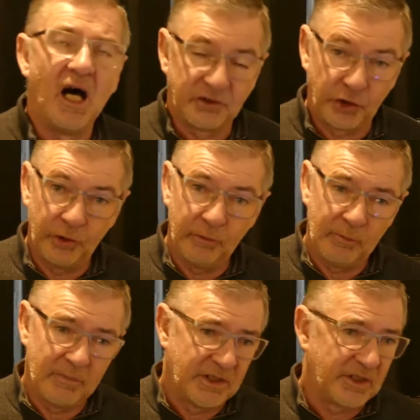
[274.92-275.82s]

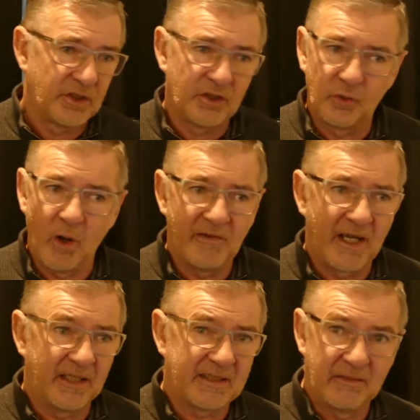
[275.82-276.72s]
Tubes
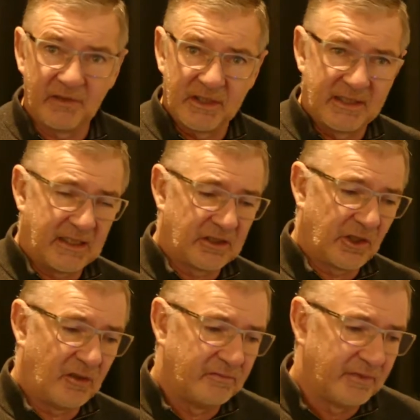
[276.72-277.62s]
12AX7, 6
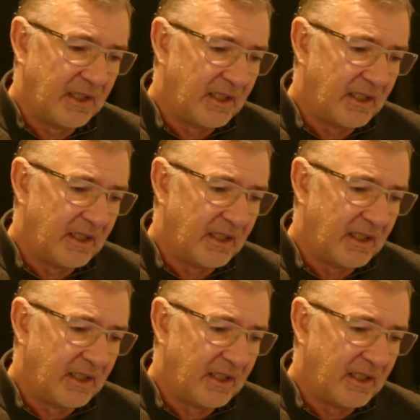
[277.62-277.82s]
of,